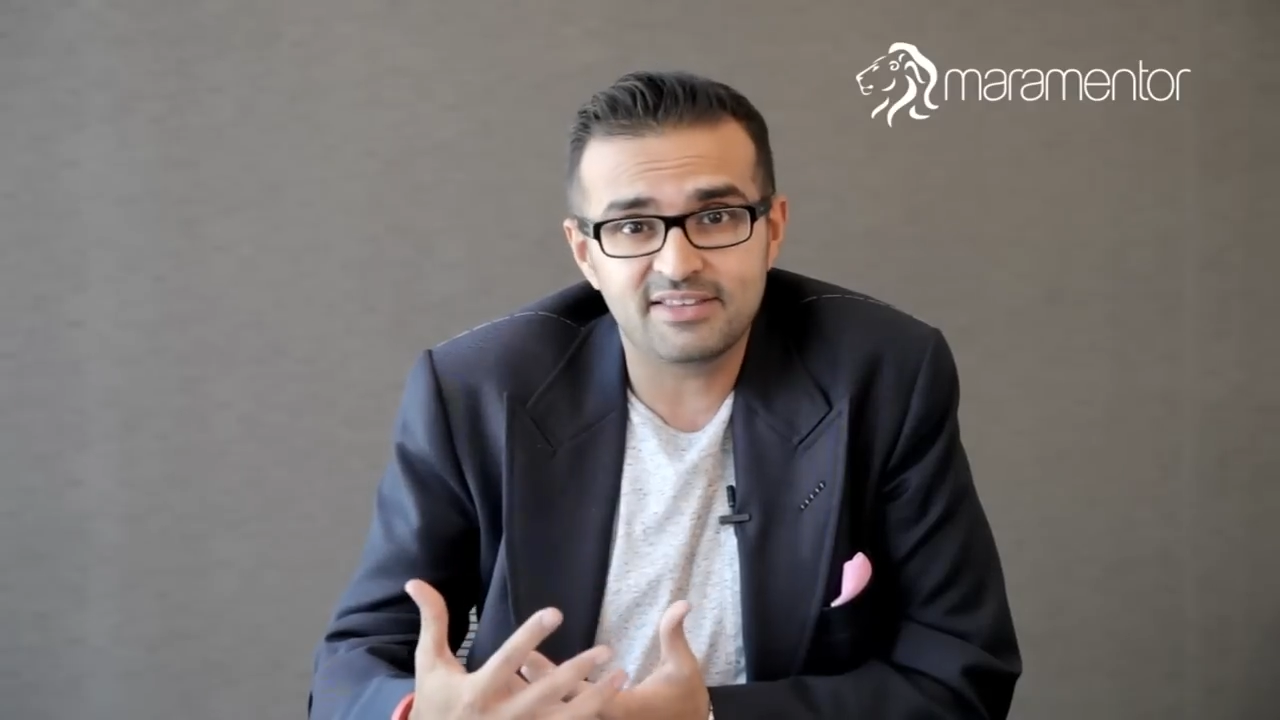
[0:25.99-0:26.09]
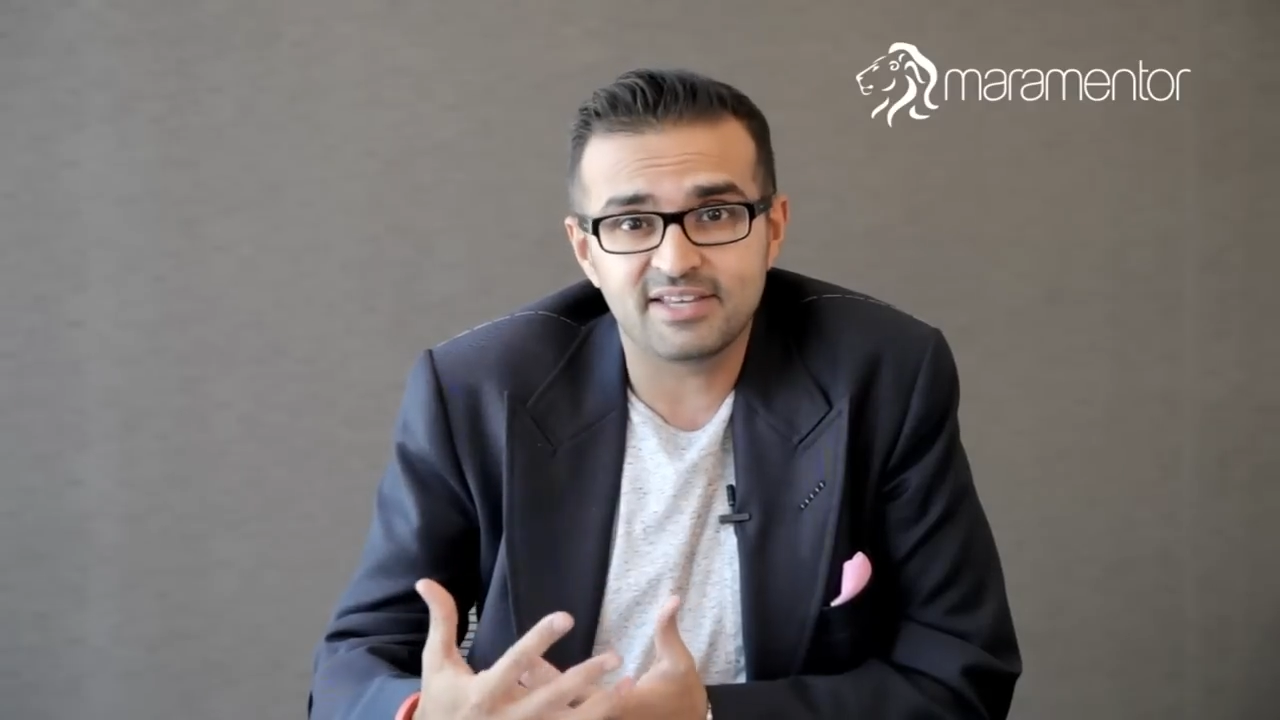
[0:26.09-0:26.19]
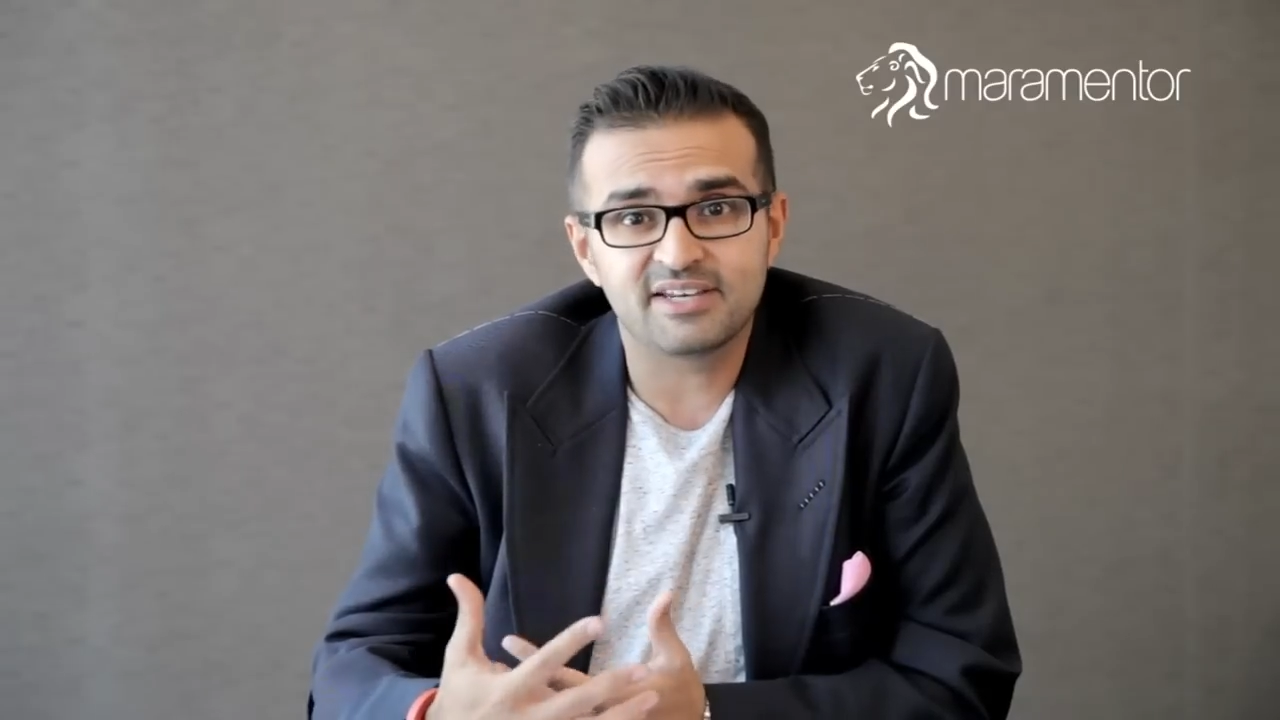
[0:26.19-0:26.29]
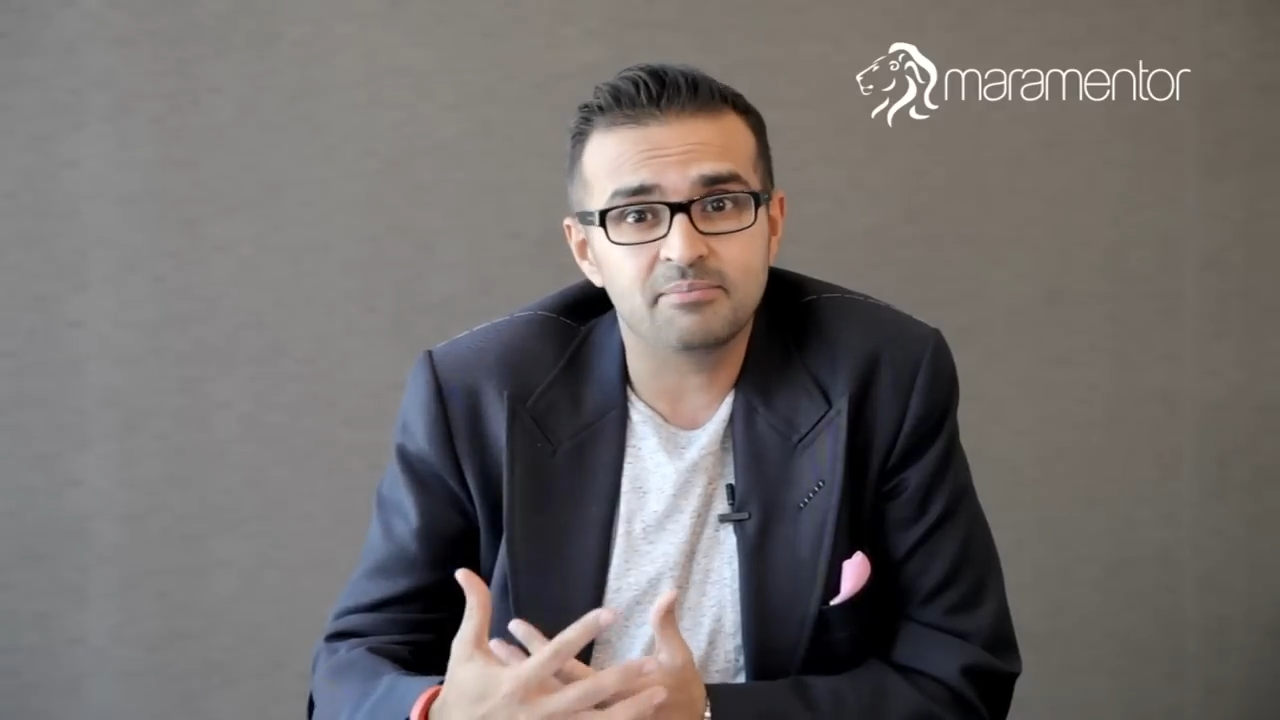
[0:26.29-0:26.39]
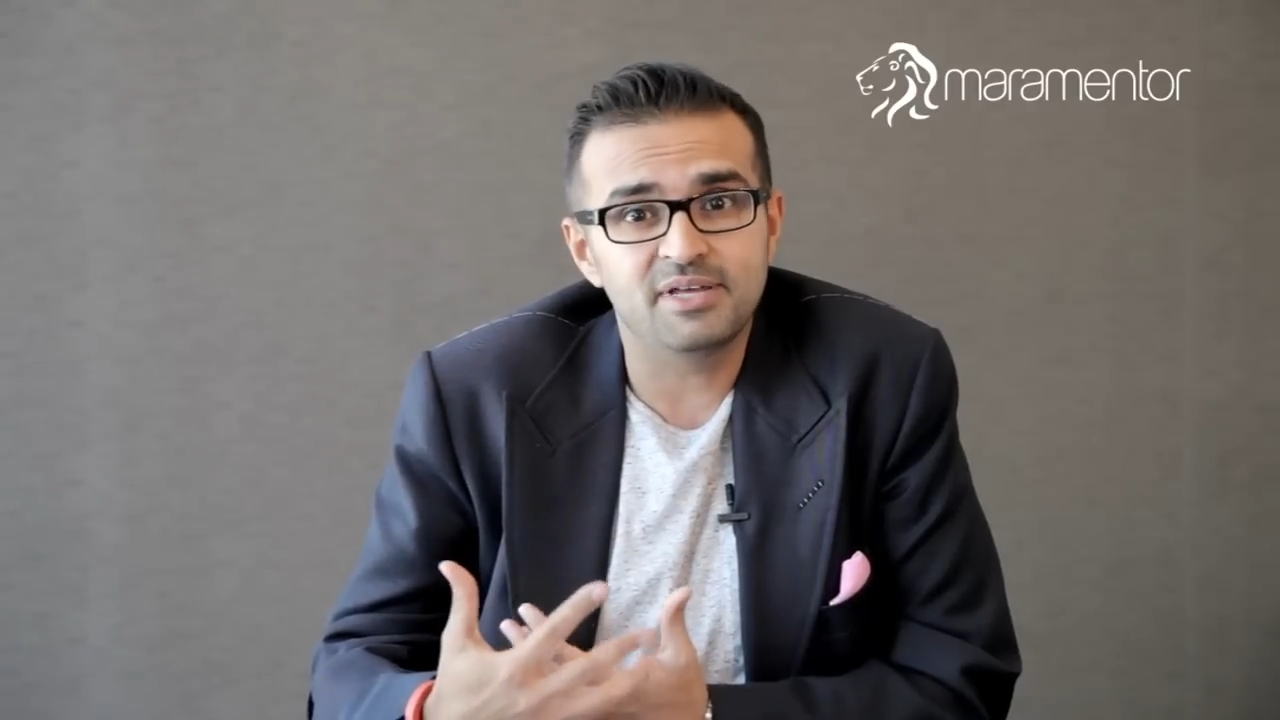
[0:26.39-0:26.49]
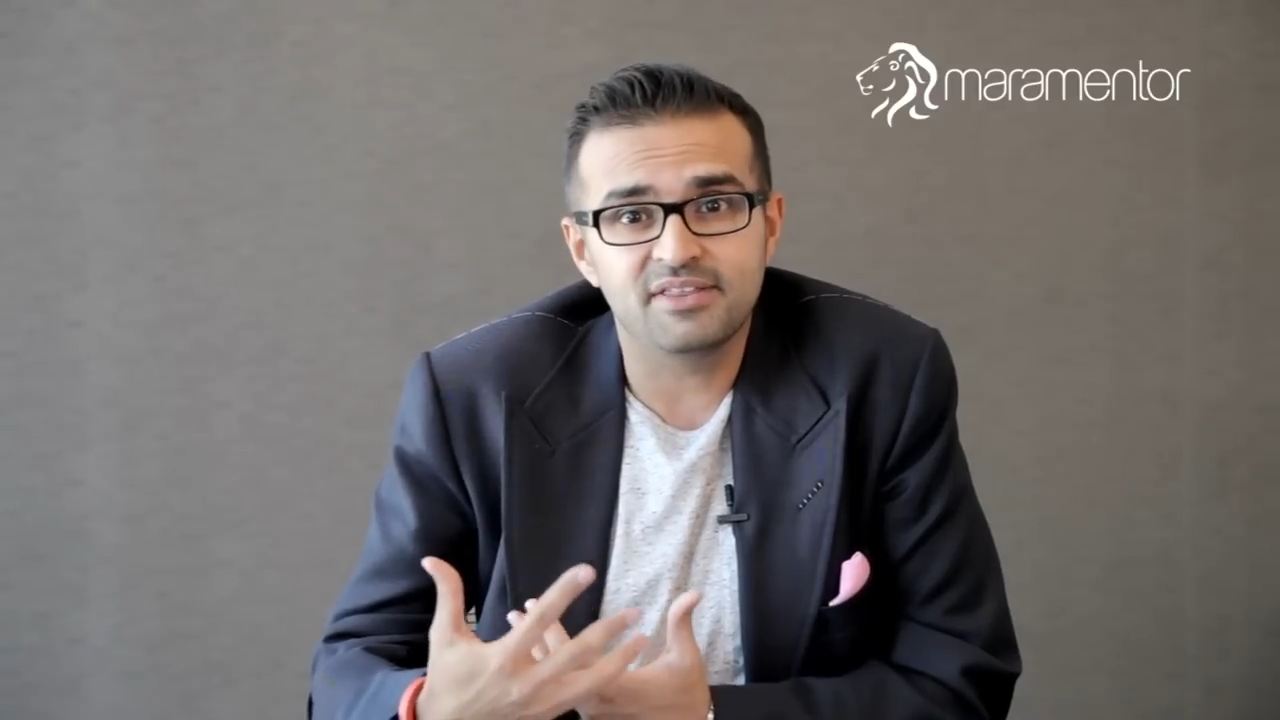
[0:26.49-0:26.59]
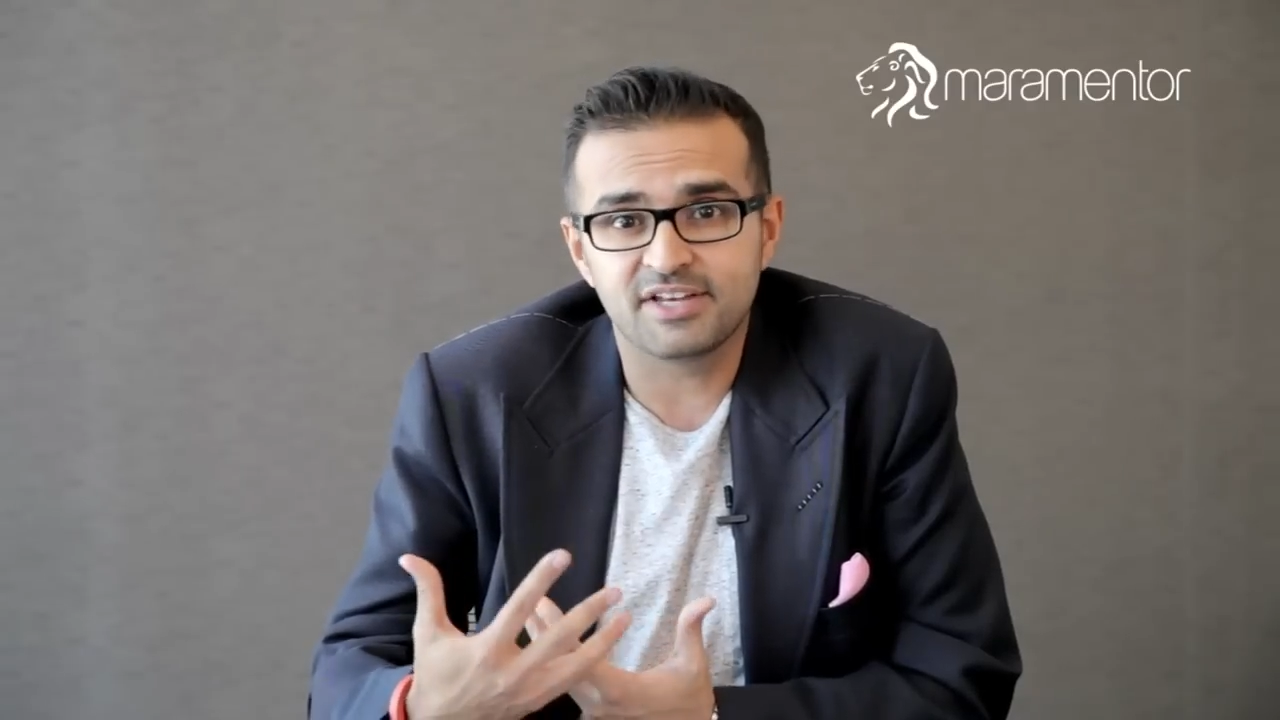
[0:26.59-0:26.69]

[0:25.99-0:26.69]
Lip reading: they're going to be